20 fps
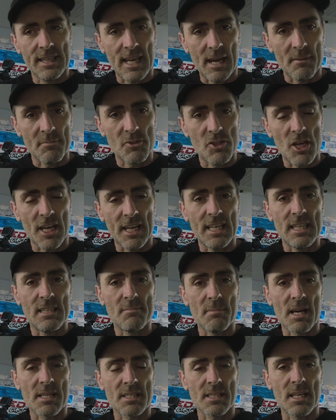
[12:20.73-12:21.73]
Kept checking
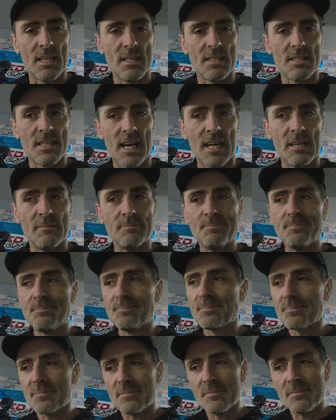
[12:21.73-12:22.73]
the masking tape,
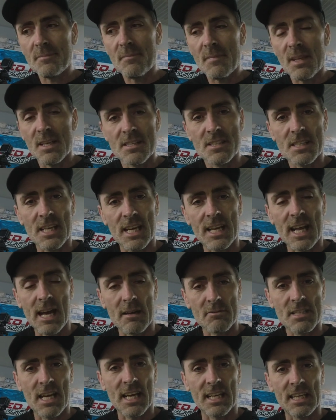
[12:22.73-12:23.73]
seeing
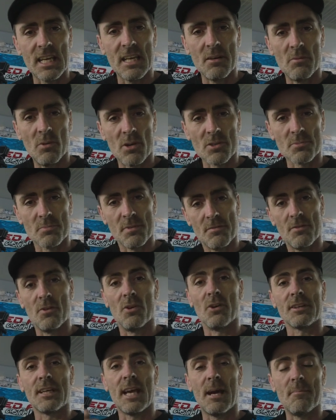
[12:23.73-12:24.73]
how tacky it was
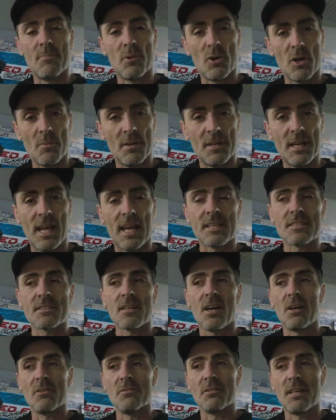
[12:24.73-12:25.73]
before I kept putting my
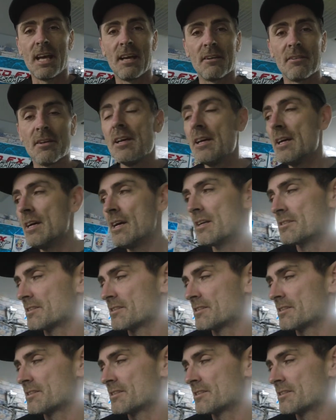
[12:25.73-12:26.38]
next coat down.